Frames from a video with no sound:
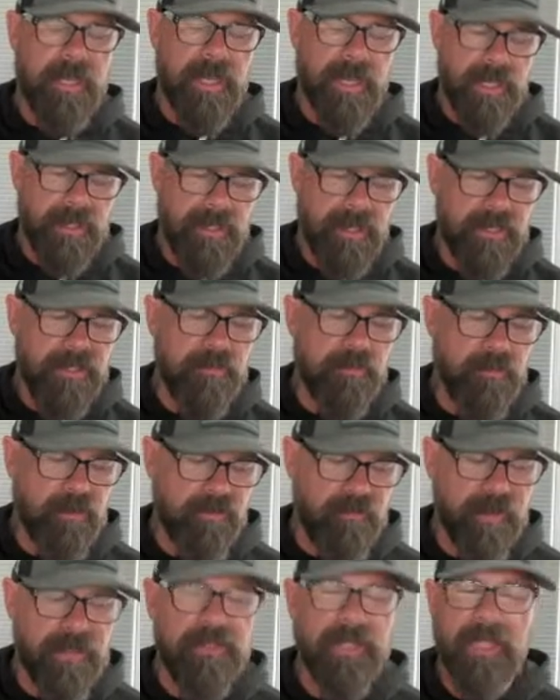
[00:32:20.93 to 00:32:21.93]
in these
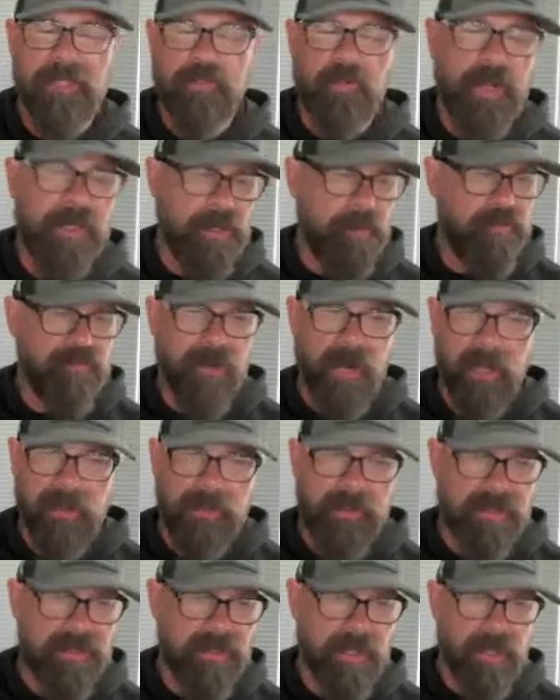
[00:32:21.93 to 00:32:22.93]
movements, that's why the prowler
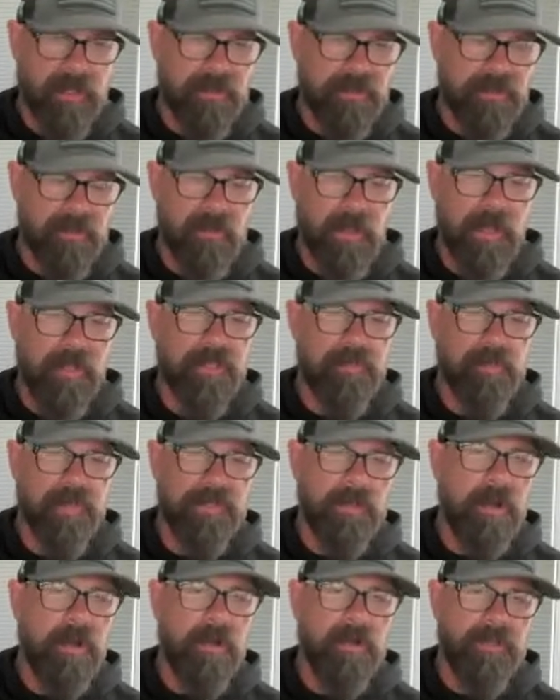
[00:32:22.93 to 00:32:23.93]
and sled are so awesome. It's
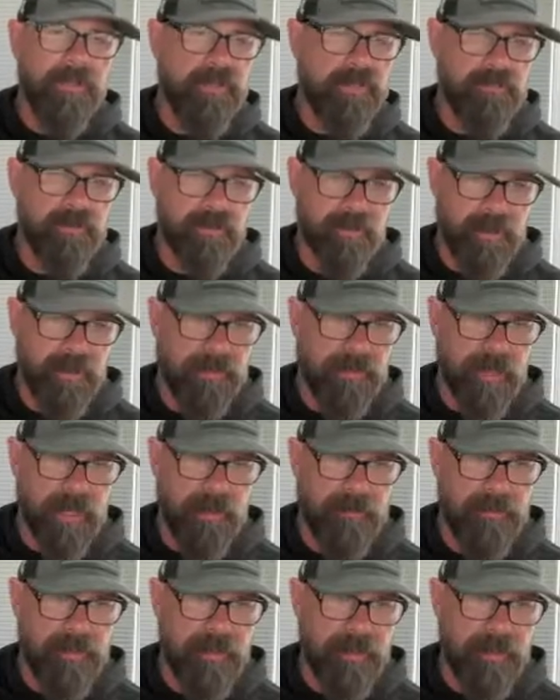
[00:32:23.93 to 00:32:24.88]
hard to screw those up,